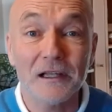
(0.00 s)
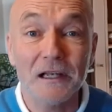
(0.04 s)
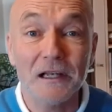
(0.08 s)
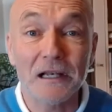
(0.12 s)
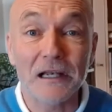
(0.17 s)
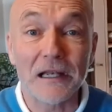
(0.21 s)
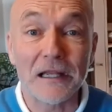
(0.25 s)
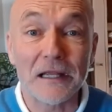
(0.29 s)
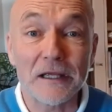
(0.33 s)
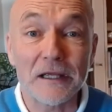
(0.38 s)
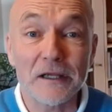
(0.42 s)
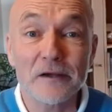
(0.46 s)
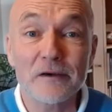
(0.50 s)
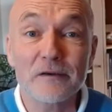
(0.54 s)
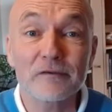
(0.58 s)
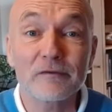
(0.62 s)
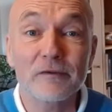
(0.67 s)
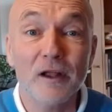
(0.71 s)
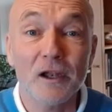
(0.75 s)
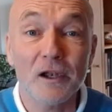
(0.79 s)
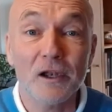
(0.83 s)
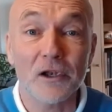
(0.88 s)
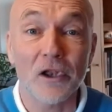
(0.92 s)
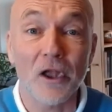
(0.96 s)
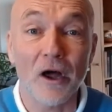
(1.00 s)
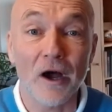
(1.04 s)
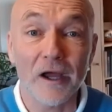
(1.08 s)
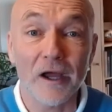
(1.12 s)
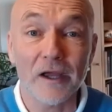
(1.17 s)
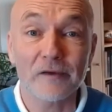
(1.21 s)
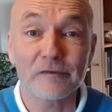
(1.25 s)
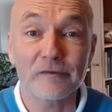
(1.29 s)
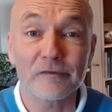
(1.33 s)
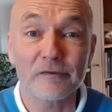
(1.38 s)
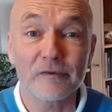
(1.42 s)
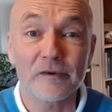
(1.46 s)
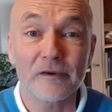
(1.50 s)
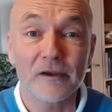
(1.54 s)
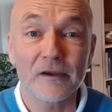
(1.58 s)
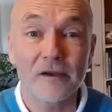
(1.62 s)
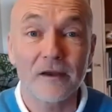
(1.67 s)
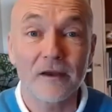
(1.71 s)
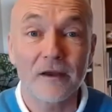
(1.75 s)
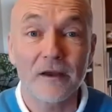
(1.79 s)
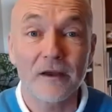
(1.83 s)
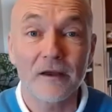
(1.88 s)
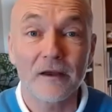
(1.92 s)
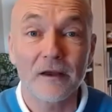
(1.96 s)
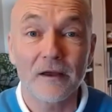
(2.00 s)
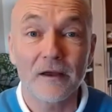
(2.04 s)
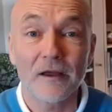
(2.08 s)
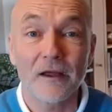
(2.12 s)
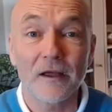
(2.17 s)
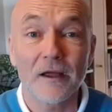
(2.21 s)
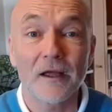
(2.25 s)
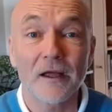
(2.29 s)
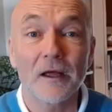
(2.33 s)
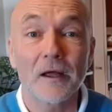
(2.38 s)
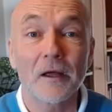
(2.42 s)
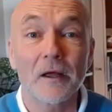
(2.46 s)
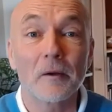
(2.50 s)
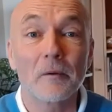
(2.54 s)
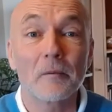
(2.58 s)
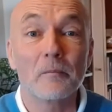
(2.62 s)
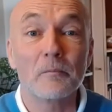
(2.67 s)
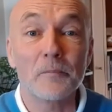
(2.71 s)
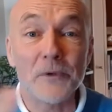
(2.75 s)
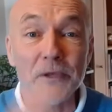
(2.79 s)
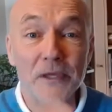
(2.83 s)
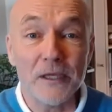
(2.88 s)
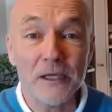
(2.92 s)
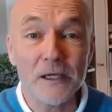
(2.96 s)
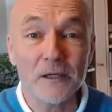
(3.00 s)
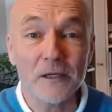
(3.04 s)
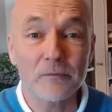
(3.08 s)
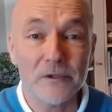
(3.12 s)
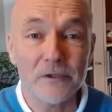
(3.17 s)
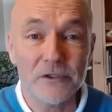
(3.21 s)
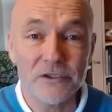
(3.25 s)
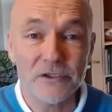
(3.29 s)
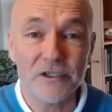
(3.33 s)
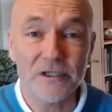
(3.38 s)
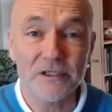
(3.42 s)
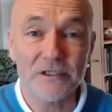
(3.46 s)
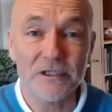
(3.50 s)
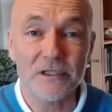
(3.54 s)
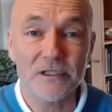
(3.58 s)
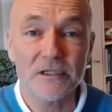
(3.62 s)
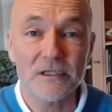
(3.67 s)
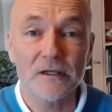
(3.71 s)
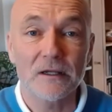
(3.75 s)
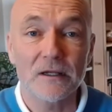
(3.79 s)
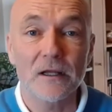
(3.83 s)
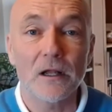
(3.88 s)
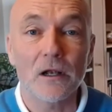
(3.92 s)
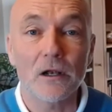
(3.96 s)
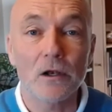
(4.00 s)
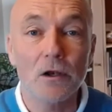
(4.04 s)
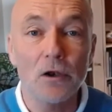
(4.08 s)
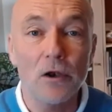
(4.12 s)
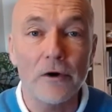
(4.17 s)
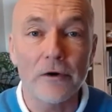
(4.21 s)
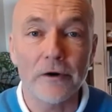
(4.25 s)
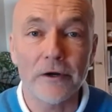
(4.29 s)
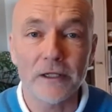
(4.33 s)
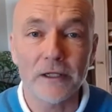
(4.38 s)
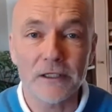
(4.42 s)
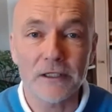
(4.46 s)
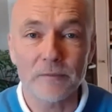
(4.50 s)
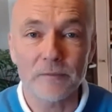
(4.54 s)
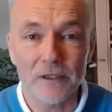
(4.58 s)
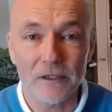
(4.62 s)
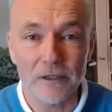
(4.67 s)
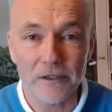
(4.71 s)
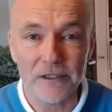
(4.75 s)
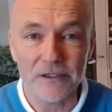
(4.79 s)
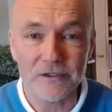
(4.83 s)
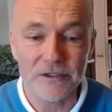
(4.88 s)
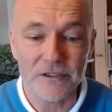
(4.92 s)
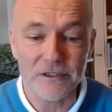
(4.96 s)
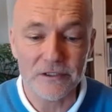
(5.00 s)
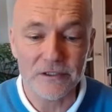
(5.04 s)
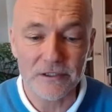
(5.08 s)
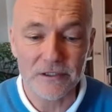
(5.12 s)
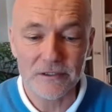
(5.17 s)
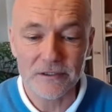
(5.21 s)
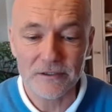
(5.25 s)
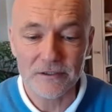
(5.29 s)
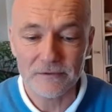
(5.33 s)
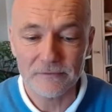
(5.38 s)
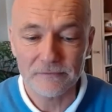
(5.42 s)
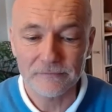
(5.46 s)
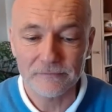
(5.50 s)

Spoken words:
live life being with Jesus, learning to be like Jesus.